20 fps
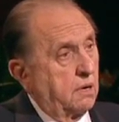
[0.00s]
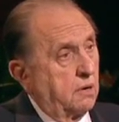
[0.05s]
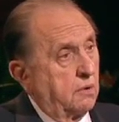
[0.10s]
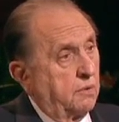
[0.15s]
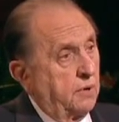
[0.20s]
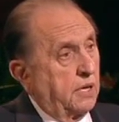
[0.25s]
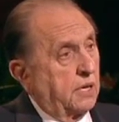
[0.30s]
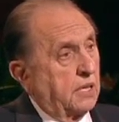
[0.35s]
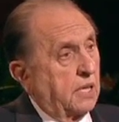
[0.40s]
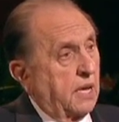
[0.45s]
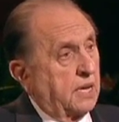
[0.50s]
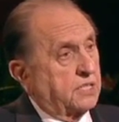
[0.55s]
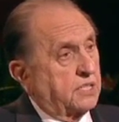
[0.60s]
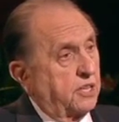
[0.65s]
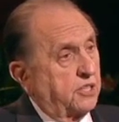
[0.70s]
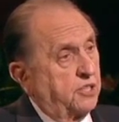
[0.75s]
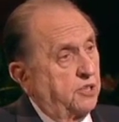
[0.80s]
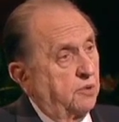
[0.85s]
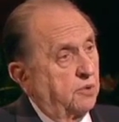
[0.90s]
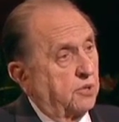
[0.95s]
Realize
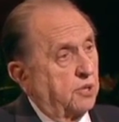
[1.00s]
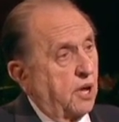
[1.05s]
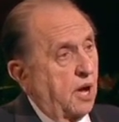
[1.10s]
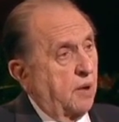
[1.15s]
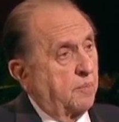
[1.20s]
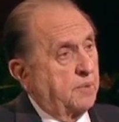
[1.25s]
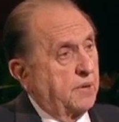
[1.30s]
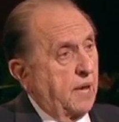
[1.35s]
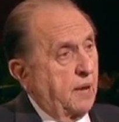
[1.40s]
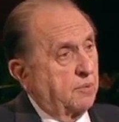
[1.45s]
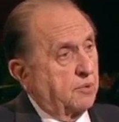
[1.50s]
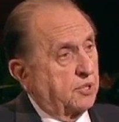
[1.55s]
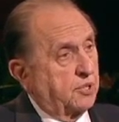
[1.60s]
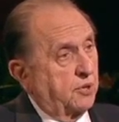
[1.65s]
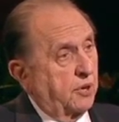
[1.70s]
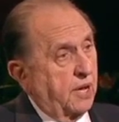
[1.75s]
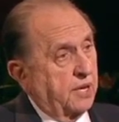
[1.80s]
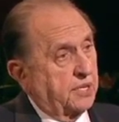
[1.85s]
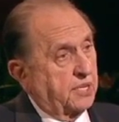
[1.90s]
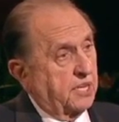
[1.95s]
that you will not be able
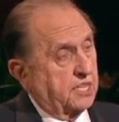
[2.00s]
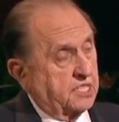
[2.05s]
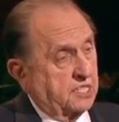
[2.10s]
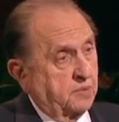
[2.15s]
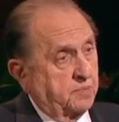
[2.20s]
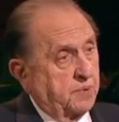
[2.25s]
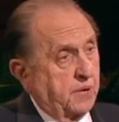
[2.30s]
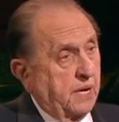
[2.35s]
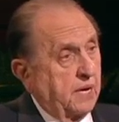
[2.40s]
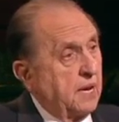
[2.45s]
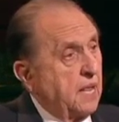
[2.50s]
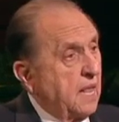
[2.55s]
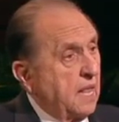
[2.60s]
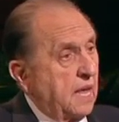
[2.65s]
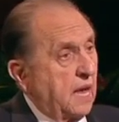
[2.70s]
to anticipate